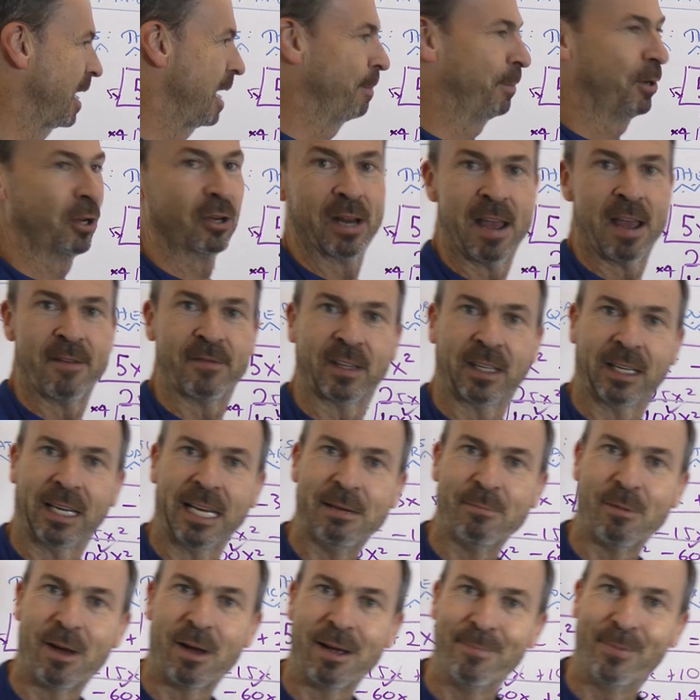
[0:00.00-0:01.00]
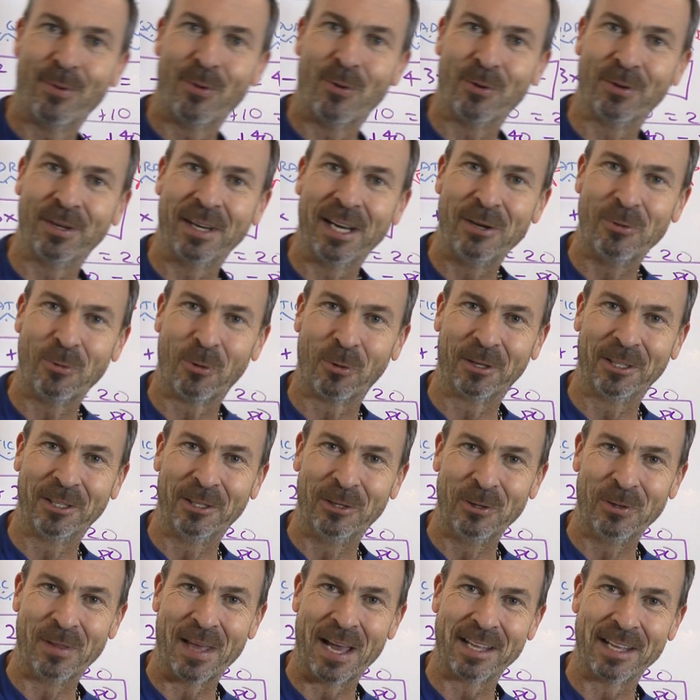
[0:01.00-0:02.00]
I'm going to have to clean my board in order to
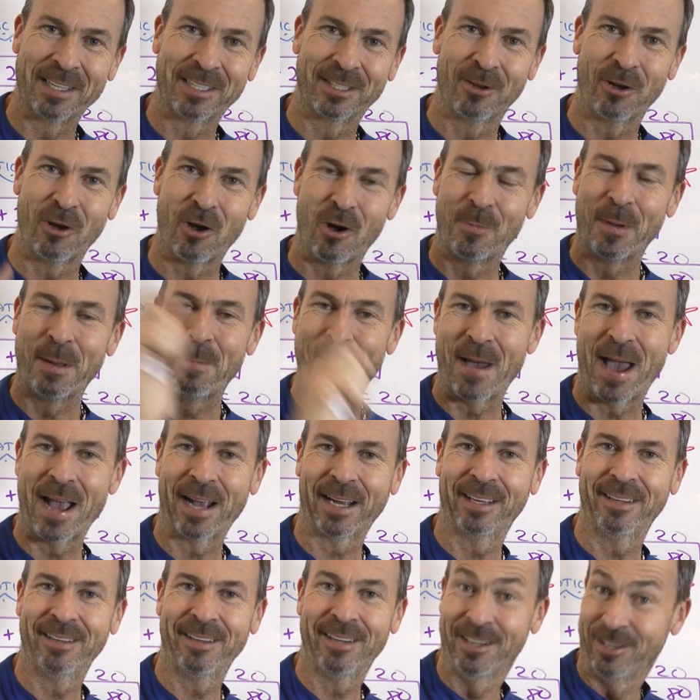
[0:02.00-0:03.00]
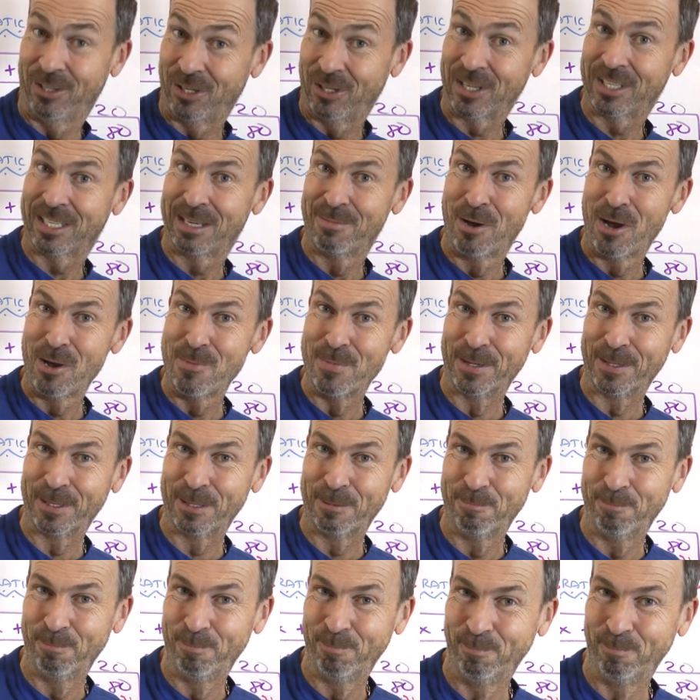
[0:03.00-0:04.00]
do that. So I'll be back in just a moment.